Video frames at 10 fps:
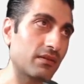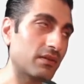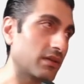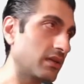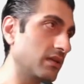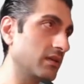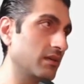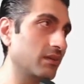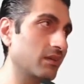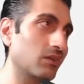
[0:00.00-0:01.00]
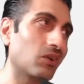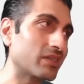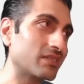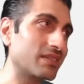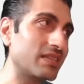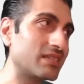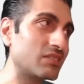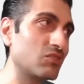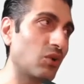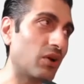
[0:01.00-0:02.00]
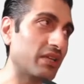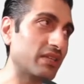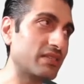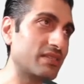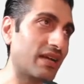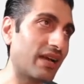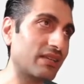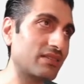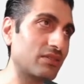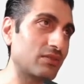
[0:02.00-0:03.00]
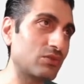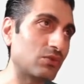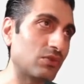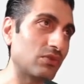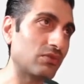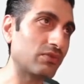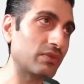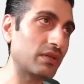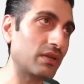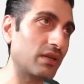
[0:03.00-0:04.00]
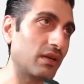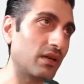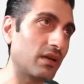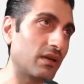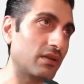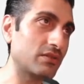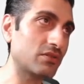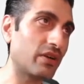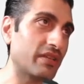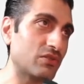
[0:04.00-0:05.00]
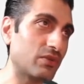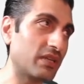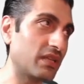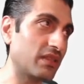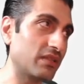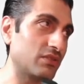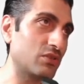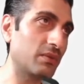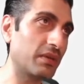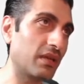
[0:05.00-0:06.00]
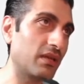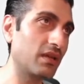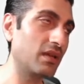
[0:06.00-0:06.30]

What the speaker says: Okay, guys, this is not an exact sort of science or anything to it.